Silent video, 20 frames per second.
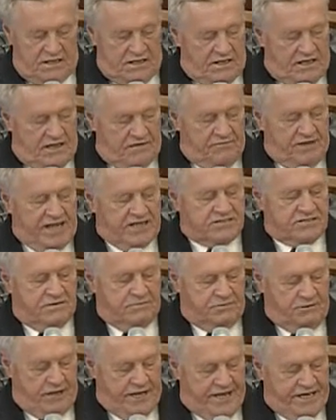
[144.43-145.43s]
and makes
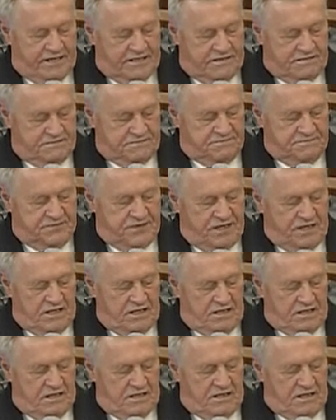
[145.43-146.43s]
complaint,
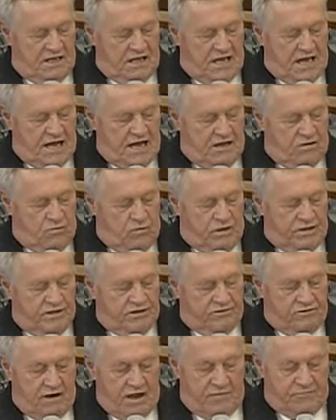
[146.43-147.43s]
when
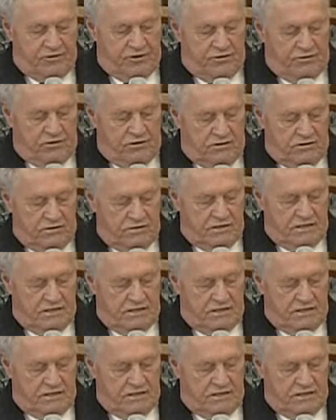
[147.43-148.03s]
the tribunal